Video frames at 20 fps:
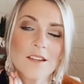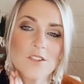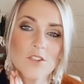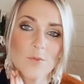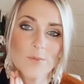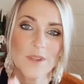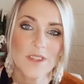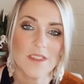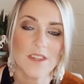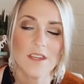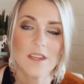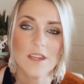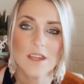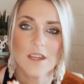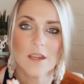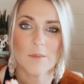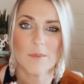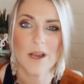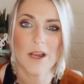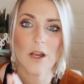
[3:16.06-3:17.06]
so be
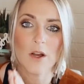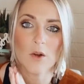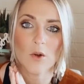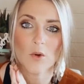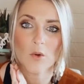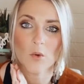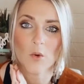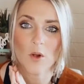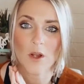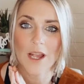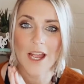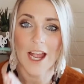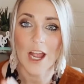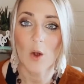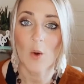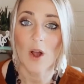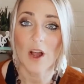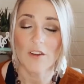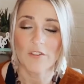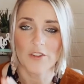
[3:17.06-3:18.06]
thinking about
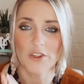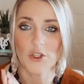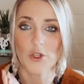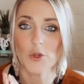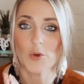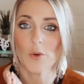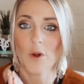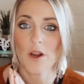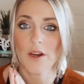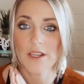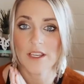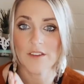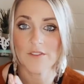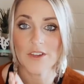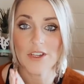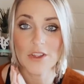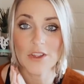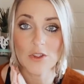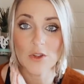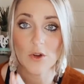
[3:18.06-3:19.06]
how often you are
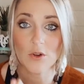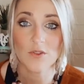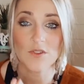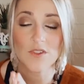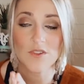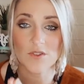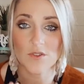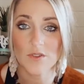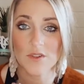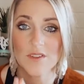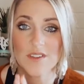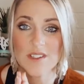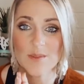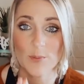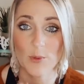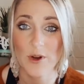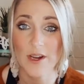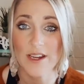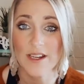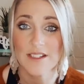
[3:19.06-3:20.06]
giving those students
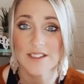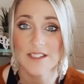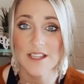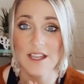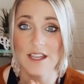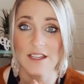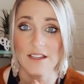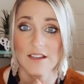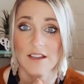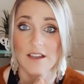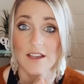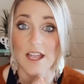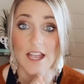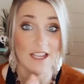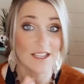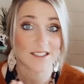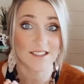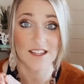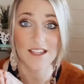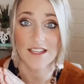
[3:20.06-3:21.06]
breaks
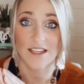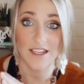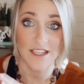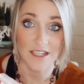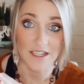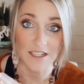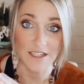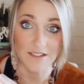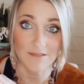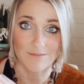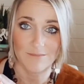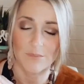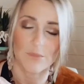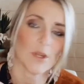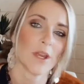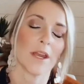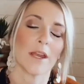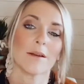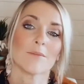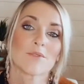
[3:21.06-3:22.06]
as they need it.
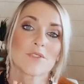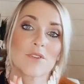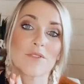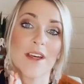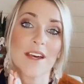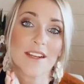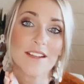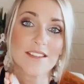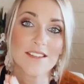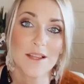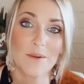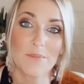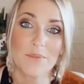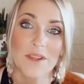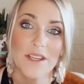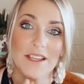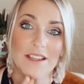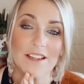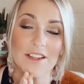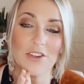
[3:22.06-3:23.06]
Okay, so that is
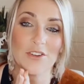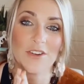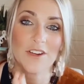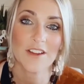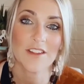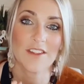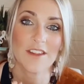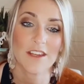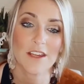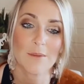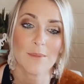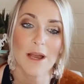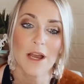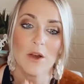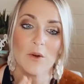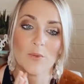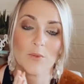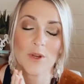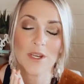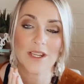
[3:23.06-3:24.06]
something that you need to think
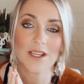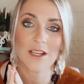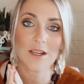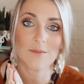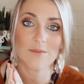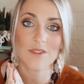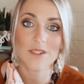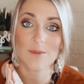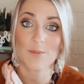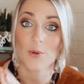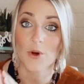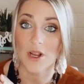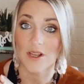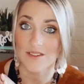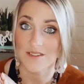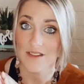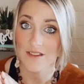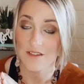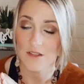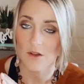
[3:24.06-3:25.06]
about when it comes to
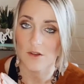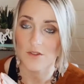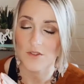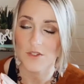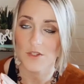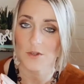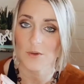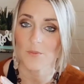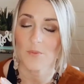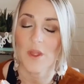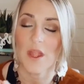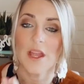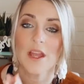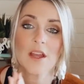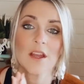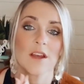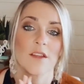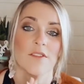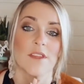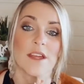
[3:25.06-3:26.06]
process also.
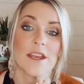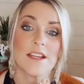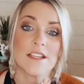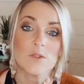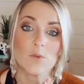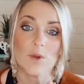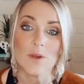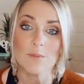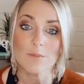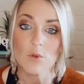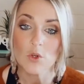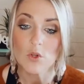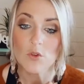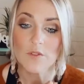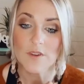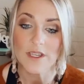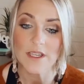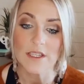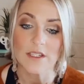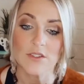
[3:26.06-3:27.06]
Then as we move
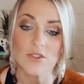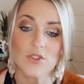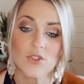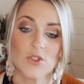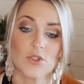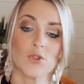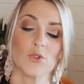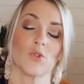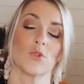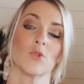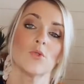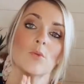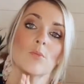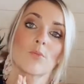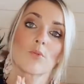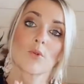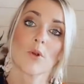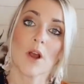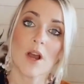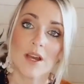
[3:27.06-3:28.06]
into
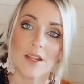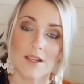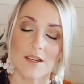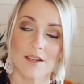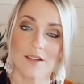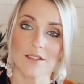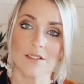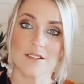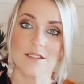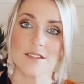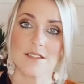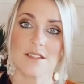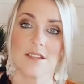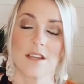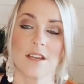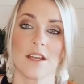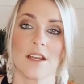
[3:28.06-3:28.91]
products,